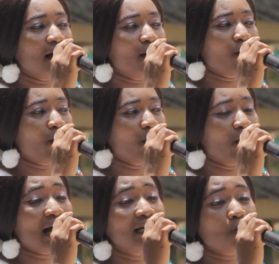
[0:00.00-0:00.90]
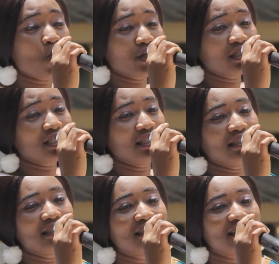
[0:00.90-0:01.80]
a war, hand
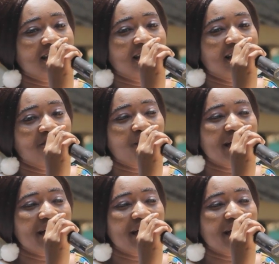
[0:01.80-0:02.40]
washing. Oh,